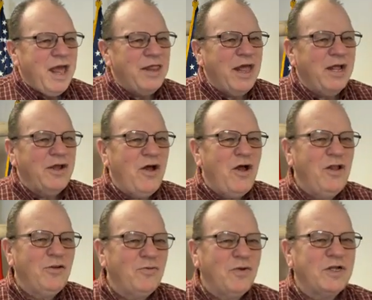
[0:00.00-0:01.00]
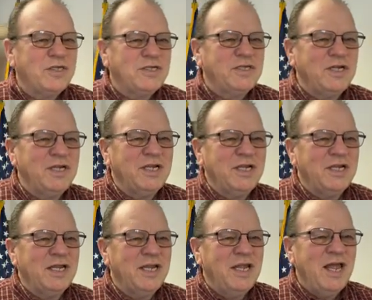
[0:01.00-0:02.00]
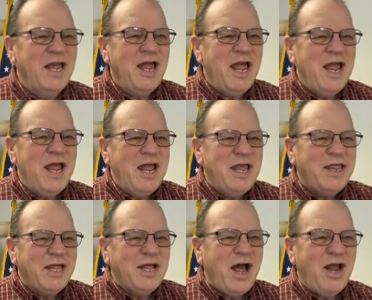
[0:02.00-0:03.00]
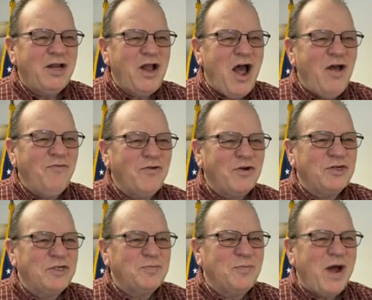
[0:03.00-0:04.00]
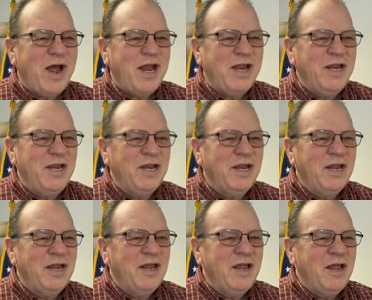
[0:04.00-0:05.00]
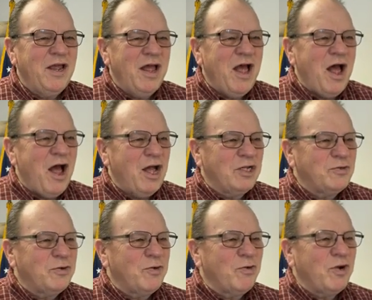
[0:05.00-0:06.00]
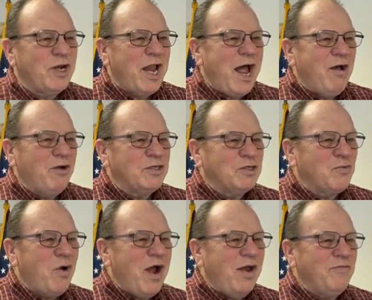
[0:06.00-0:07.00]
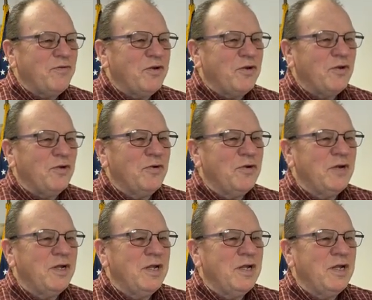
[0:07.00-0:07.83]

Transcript: And that cult was, they got converts by husband would allow his wife to